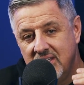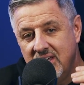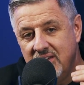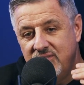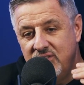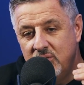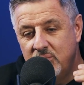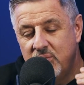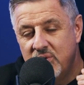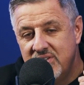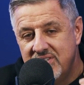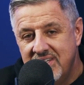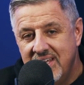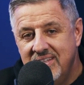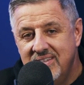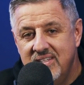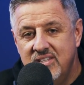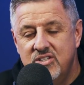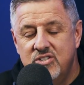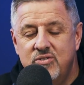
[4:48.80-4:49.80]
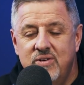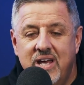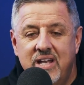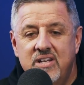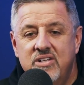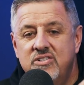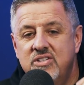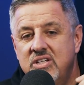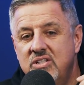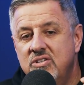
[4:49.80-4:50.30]
If you present this
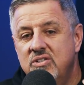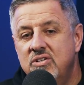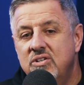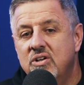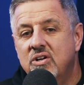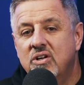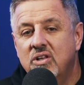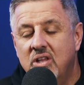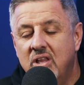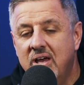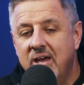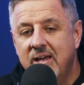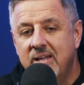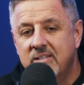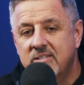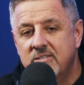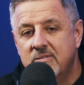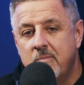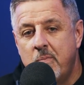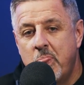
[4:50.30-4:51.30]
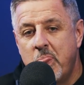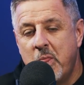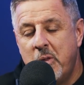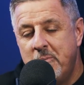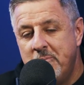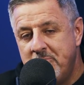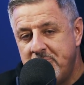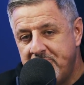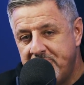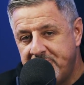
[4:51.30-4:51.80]
strategy to your clients,
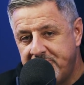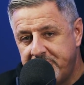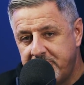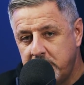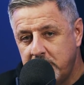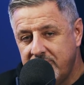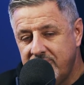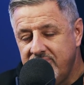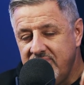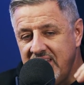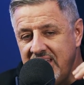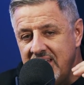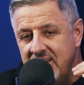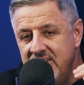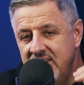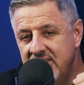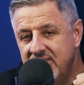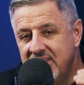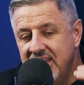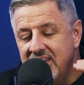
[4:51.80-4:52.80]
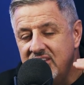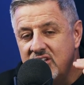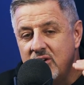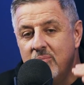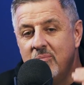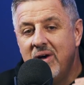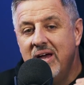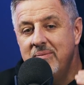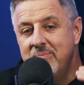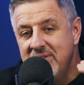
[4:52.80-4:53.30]
do you think there
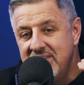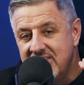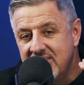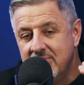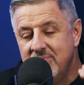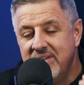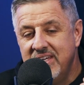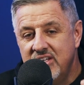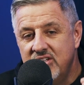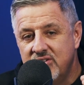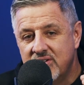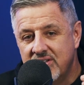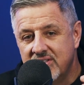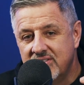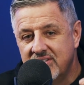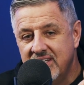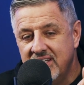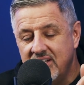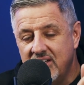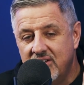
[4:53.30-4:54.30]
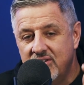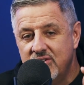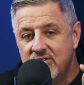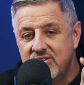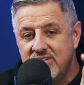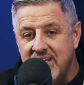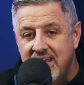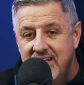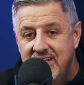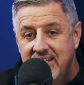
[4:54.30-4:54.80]
might be some interest in
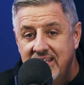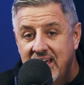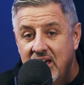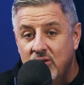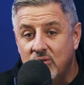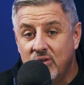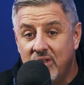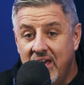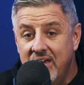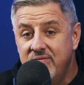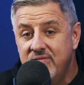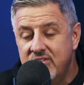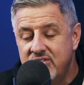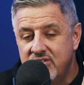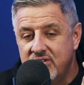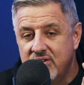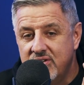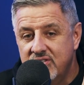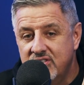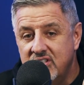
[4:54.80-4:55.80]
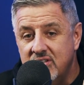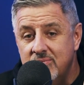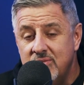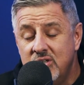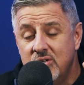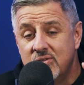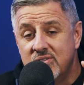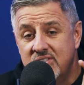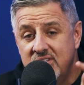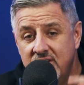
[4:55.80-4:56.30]
understanding how life insurance can be
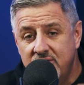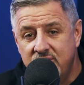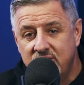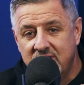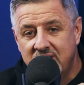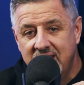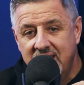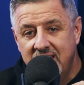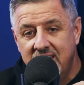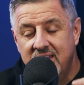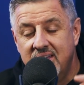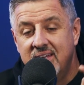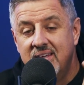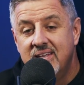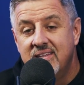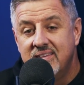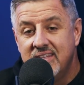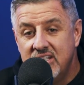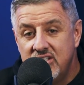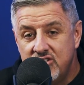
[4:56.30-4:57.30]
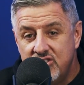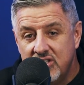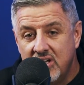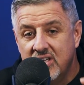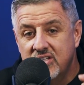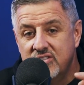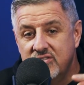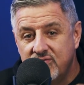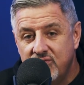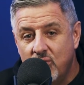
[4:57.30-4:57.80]
used differently than
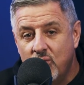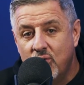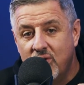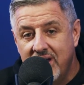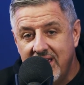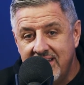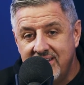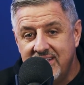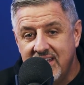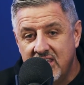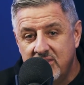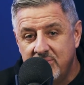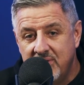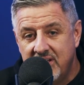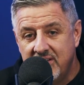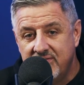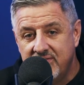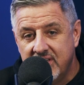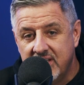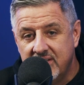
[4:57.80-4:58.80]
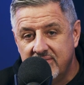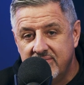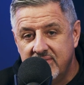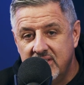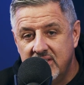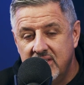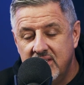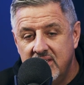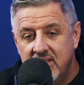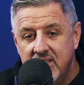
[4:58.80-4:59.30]
just for a death benefit?
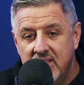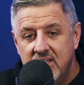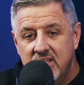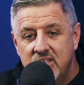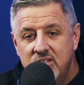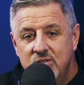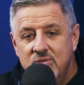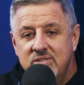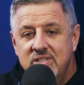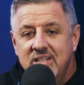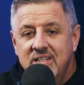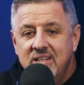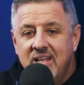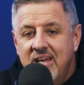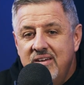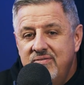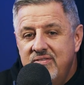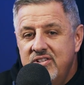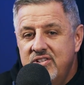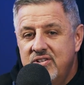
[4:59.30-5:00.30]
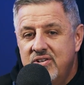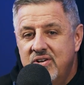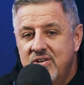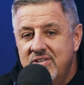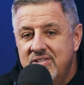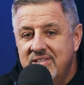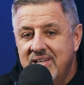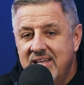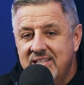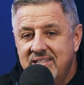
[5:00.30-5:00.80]
Using life
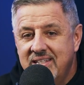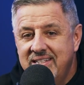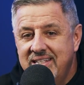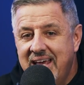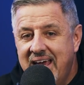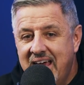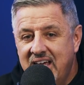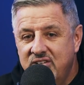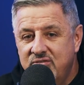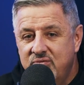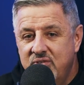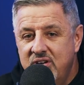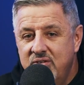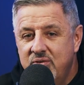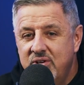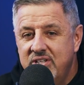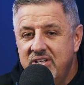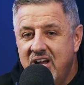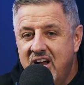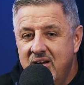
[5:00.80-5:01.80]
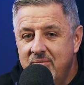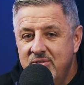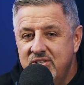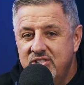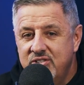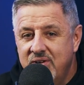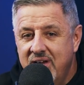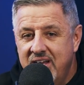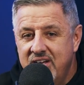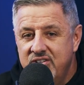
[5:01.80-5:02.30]
insurance as a tax-free retirement
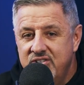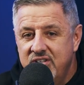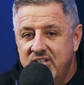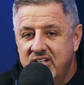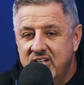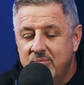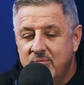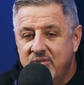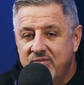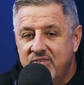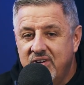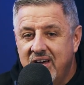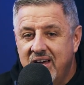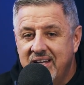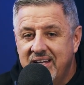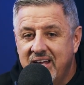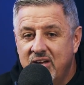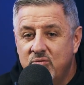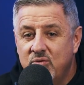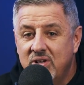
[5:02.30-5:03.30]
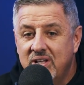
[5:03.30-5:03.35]
strategy can provide a